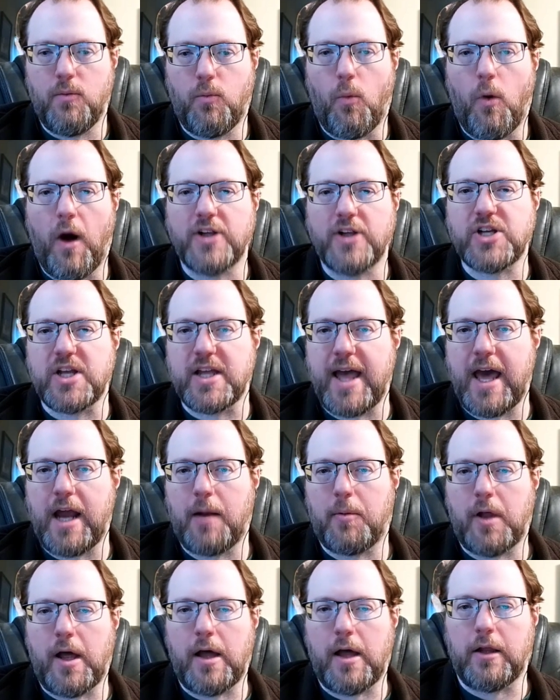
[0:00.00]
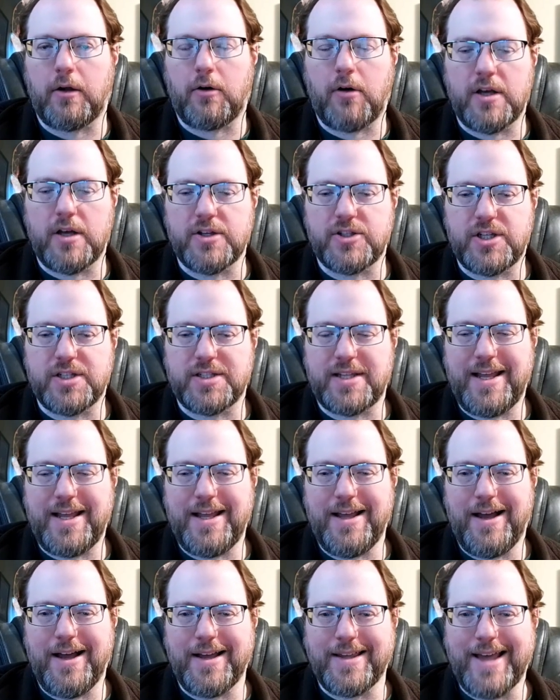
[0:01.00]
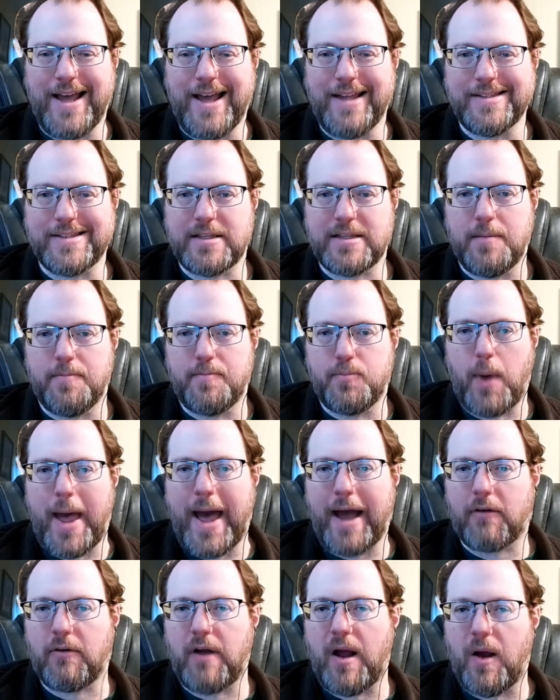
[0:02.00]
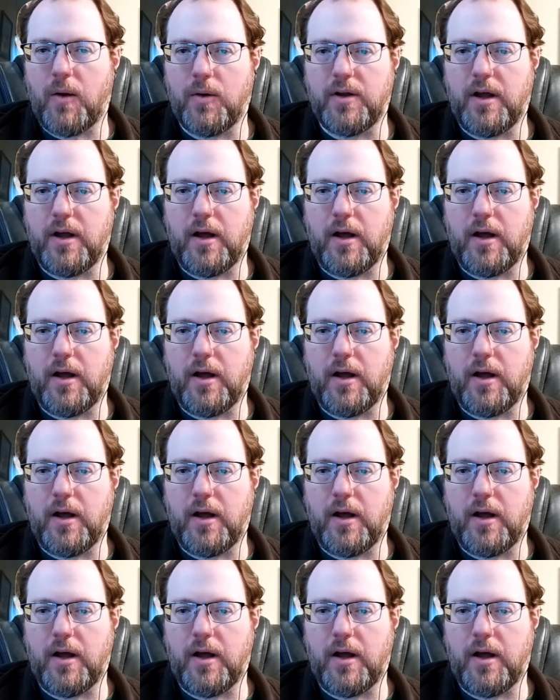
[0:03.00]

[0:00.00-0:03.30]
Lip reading: watching Cannibal Holocaust just against the background